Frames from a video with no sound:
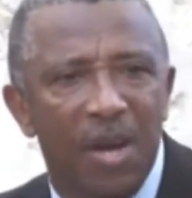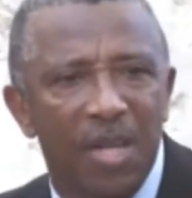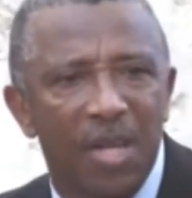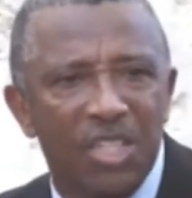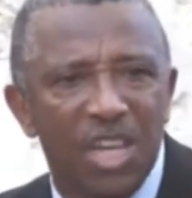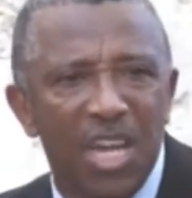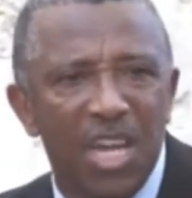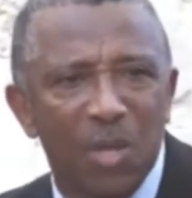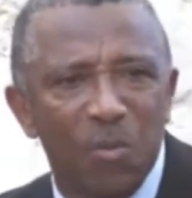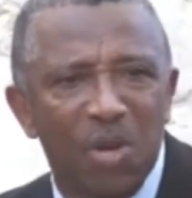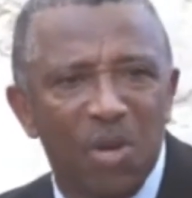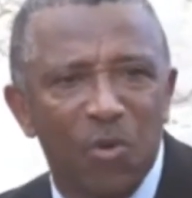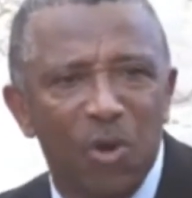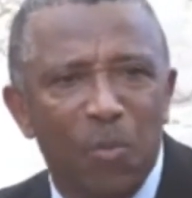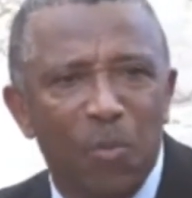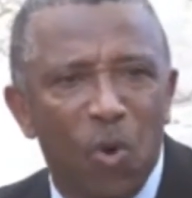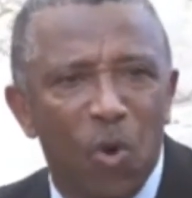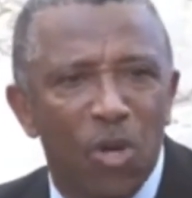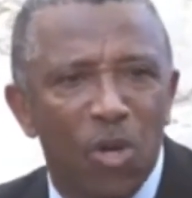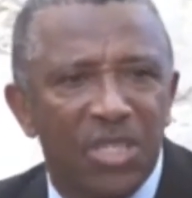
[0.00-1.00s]
A gentleman
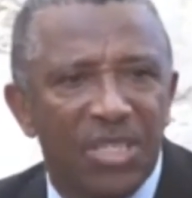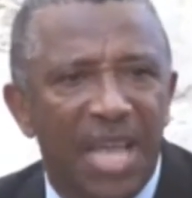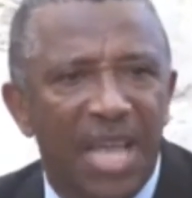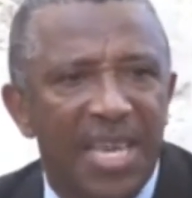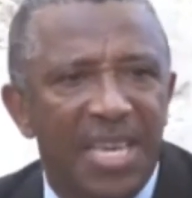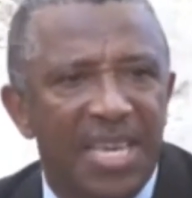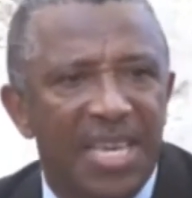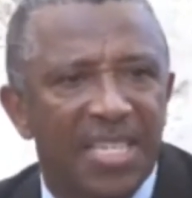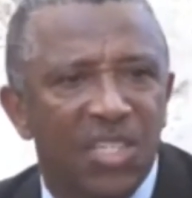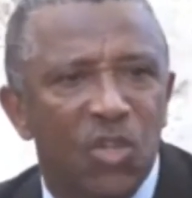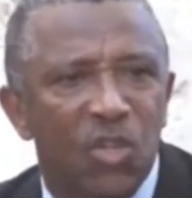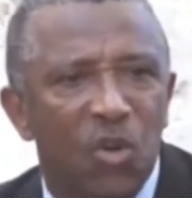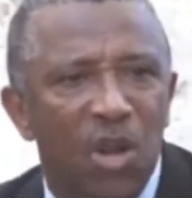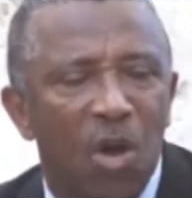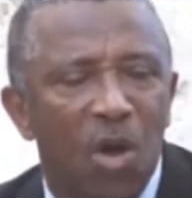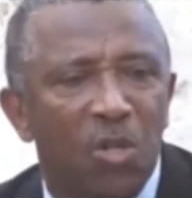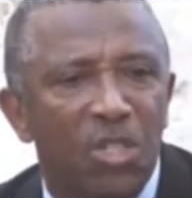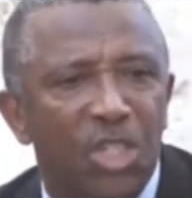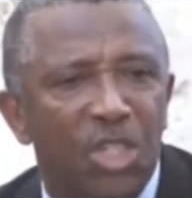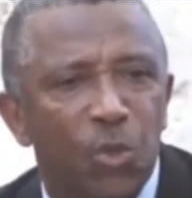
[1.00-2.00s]
reports that he is no
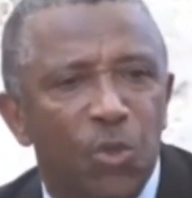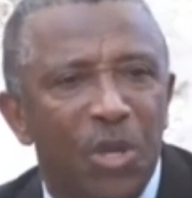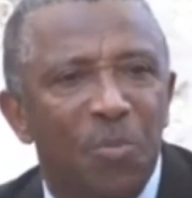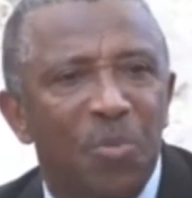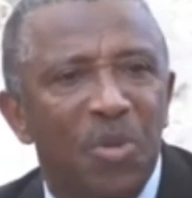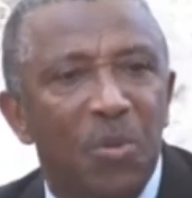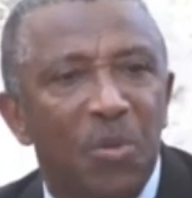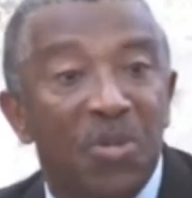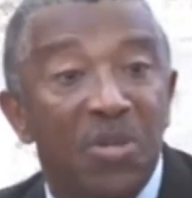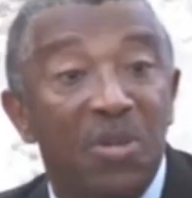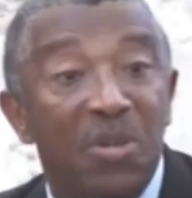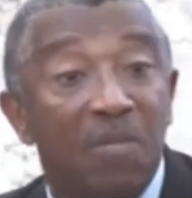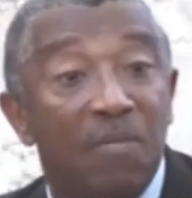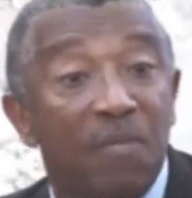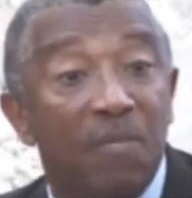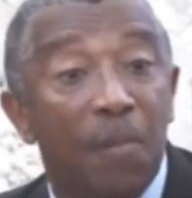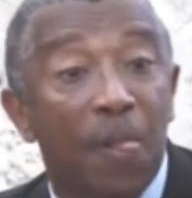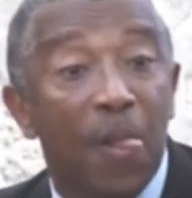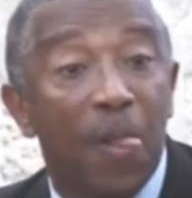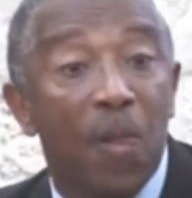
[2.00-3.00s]
longer shooting
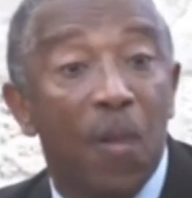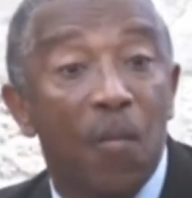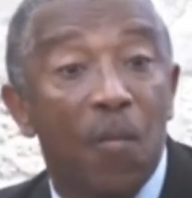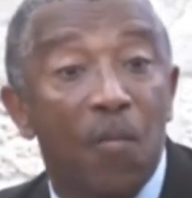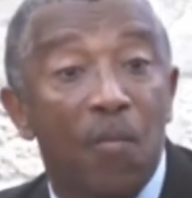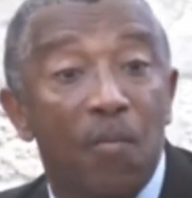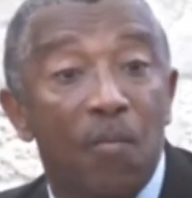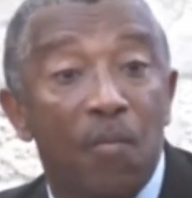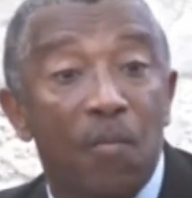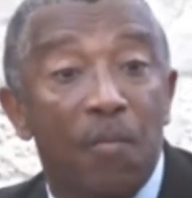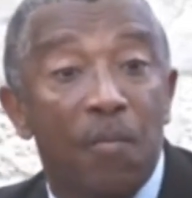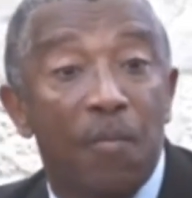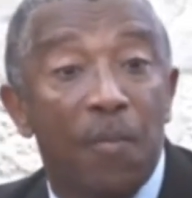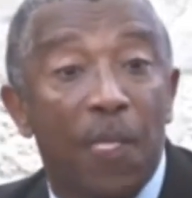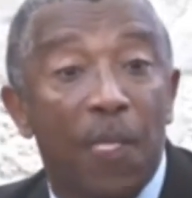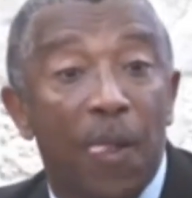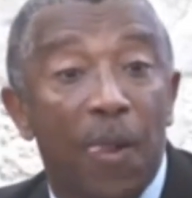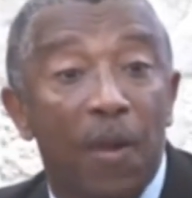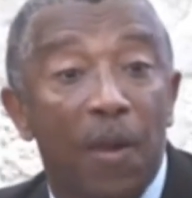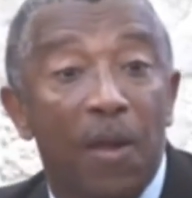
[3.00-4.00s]
people.
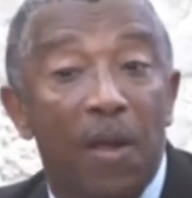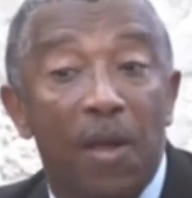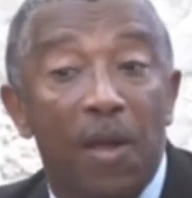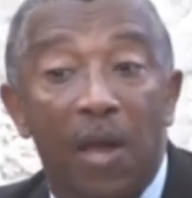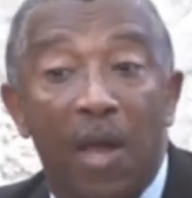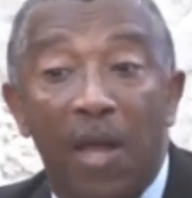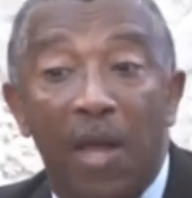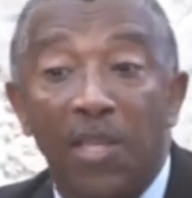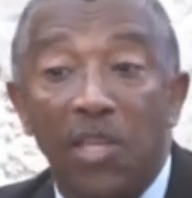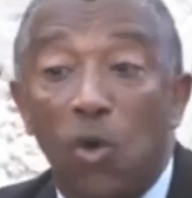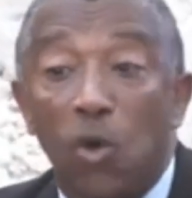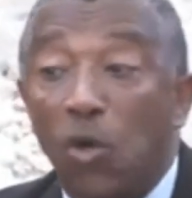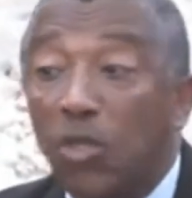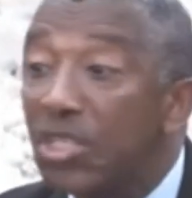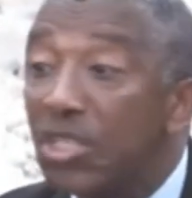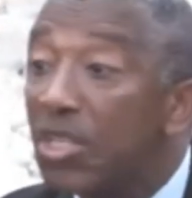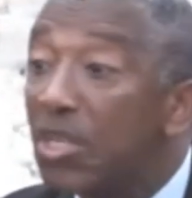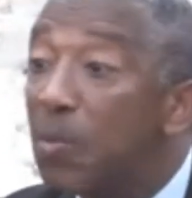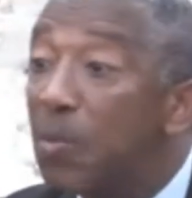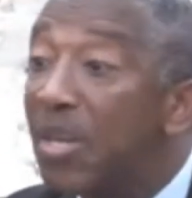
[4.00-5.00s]
And he
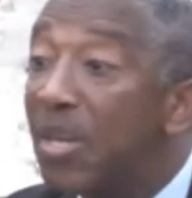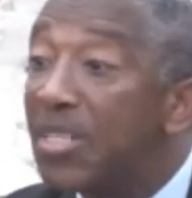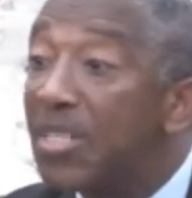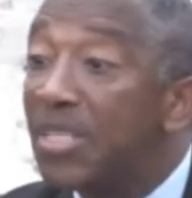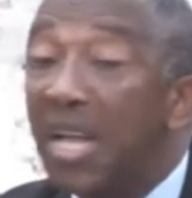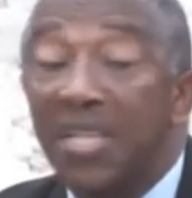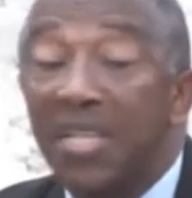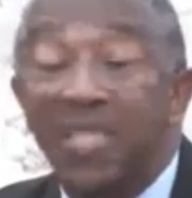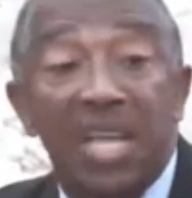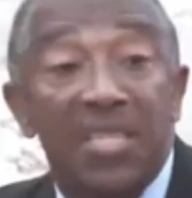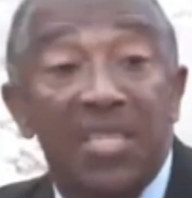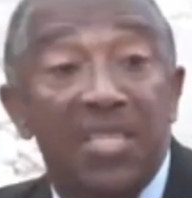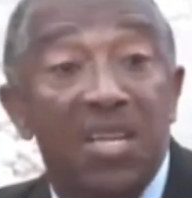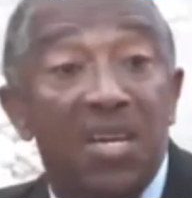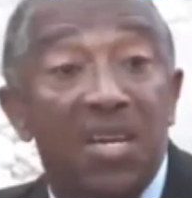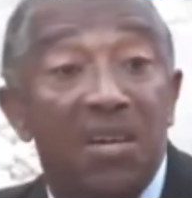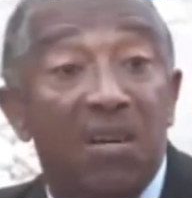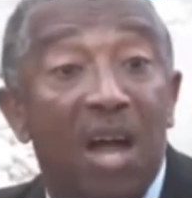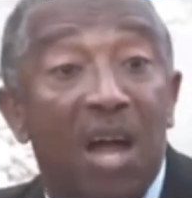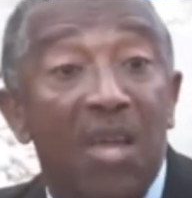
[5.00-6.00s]
goes to the minister and says,
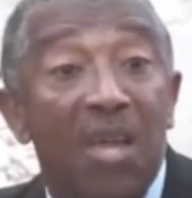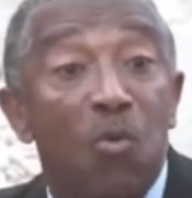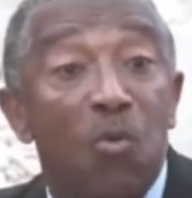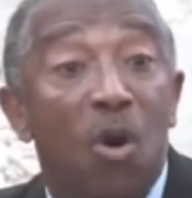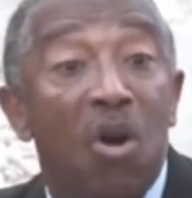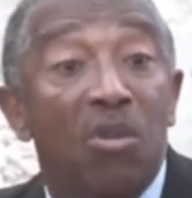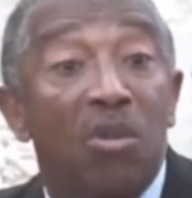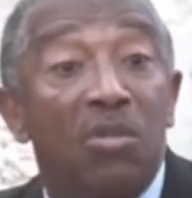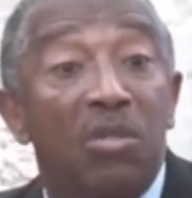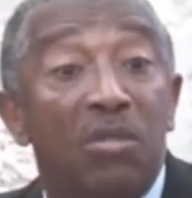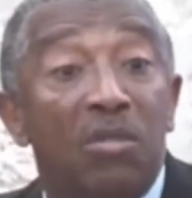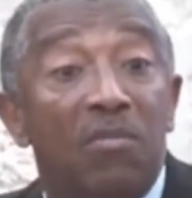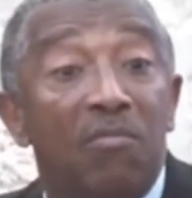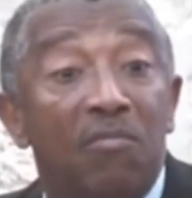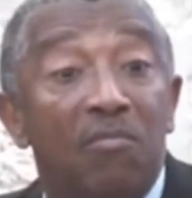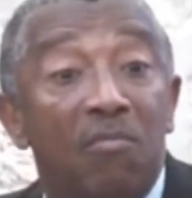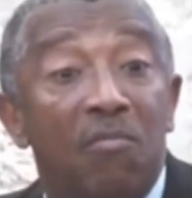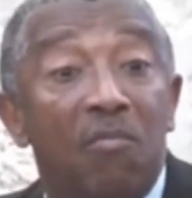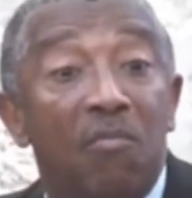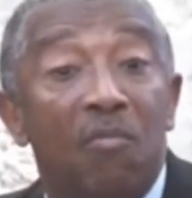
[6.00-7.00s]
look, I want
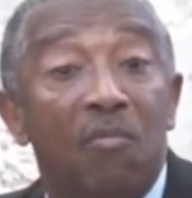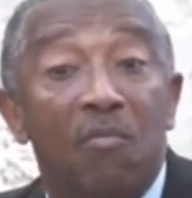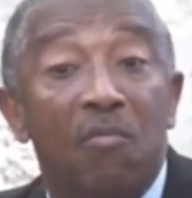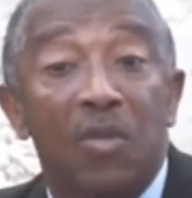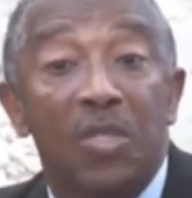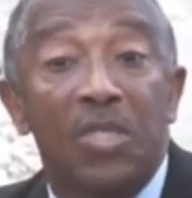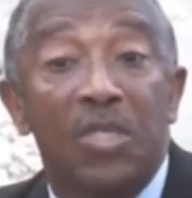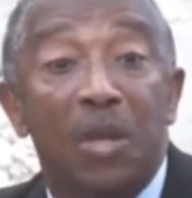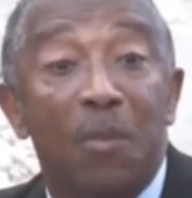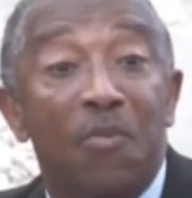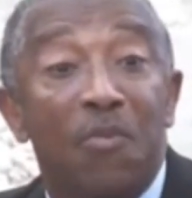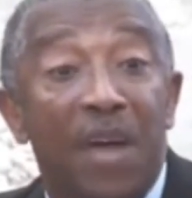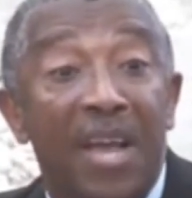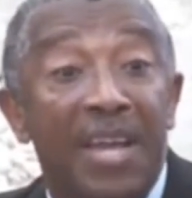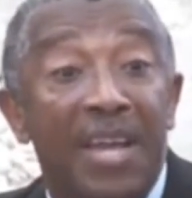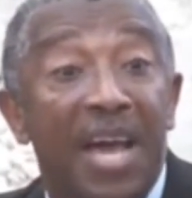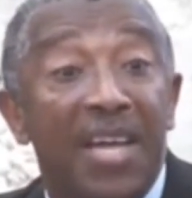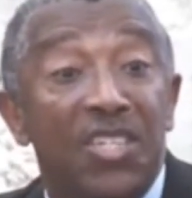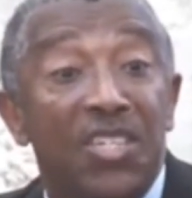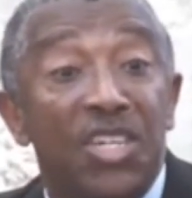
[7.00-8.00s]
some
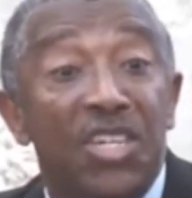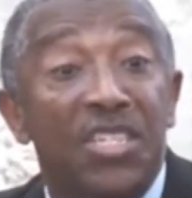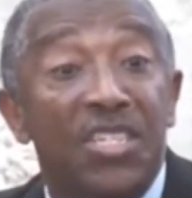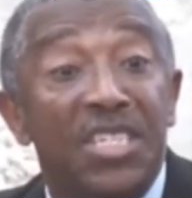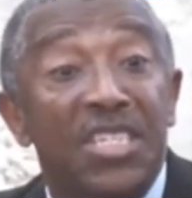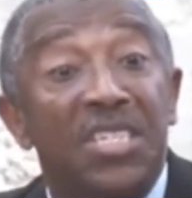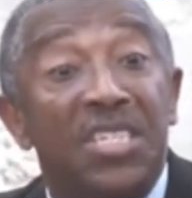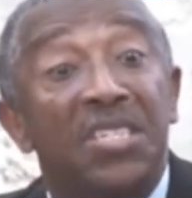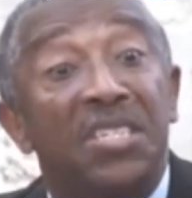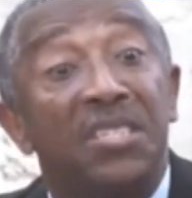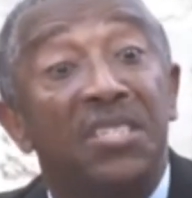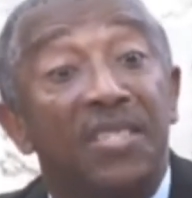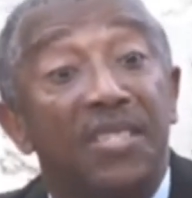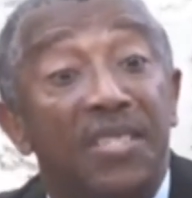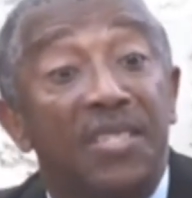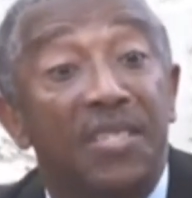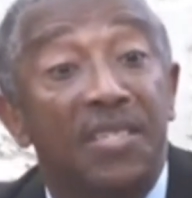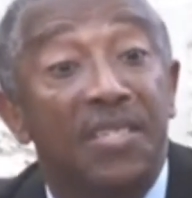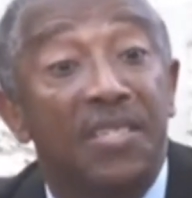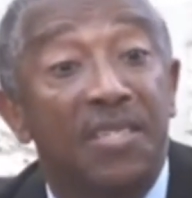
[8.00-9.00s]
financial
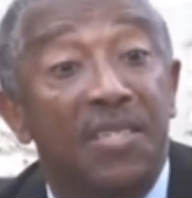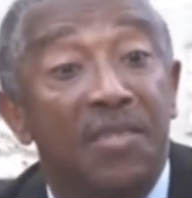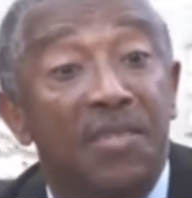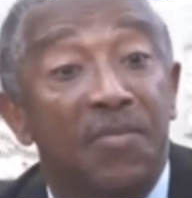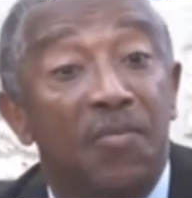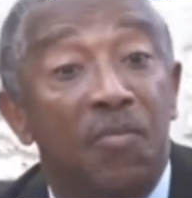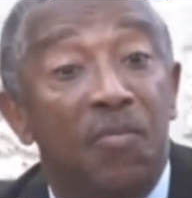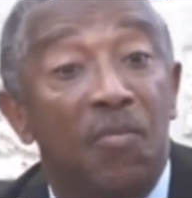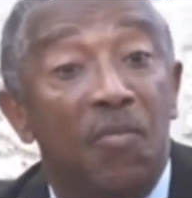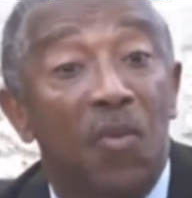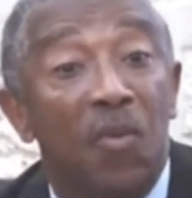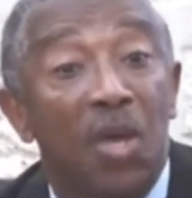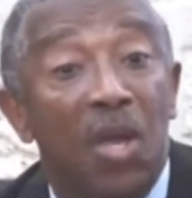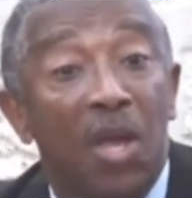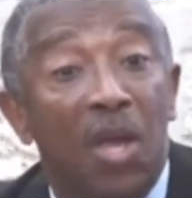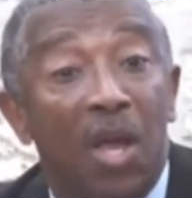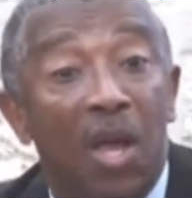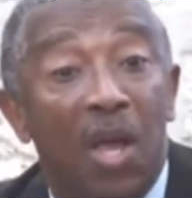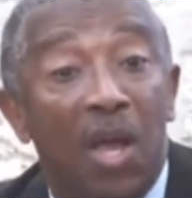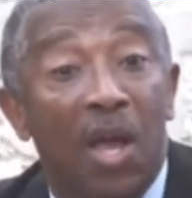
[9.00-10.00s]
assistance.
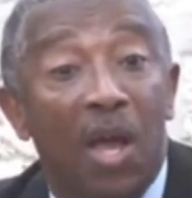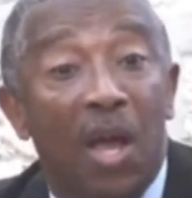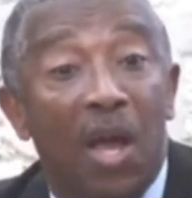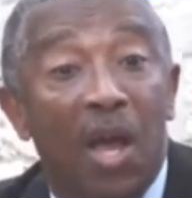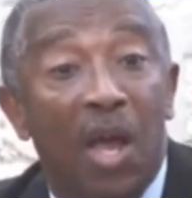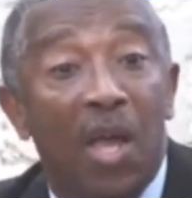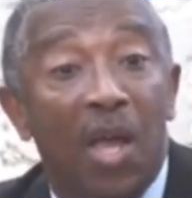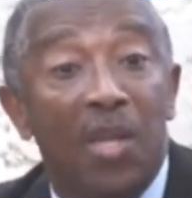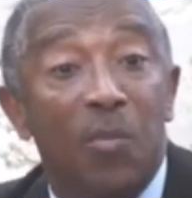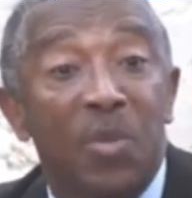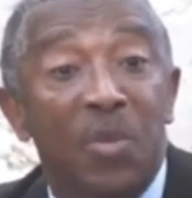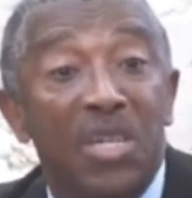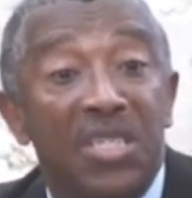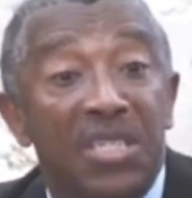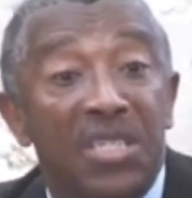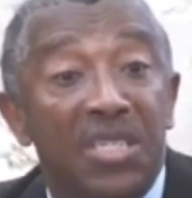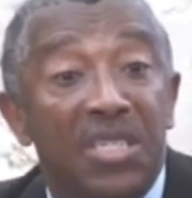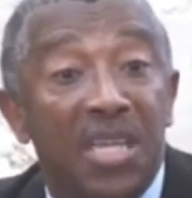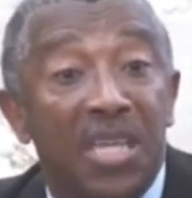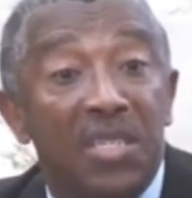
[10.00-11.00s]
And the
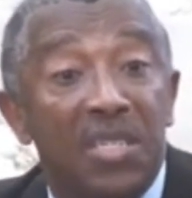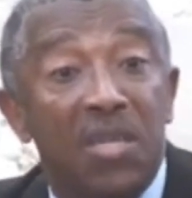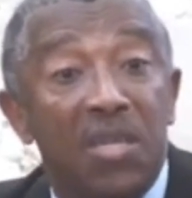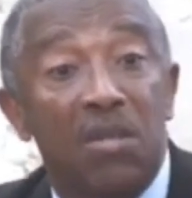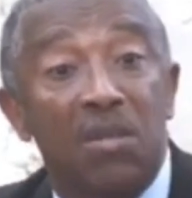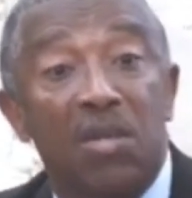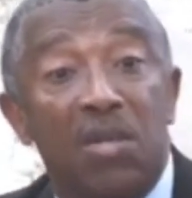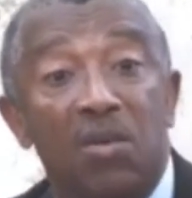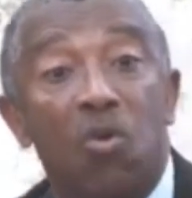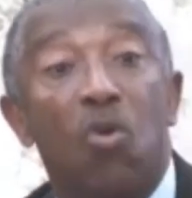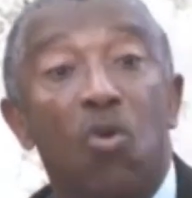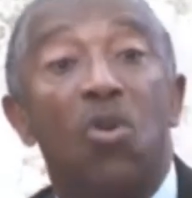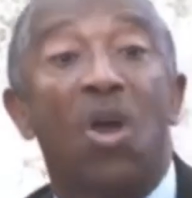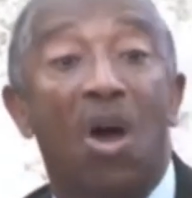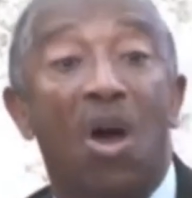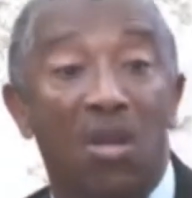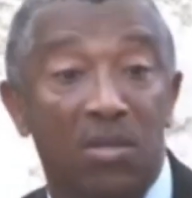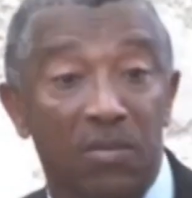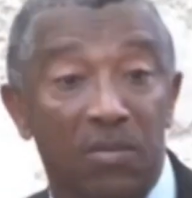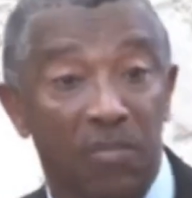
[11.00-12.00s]
minister says, look, hold
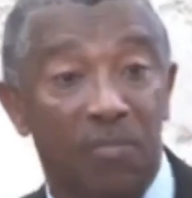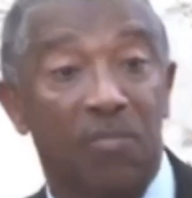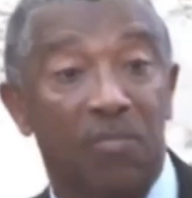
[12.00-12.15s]
on.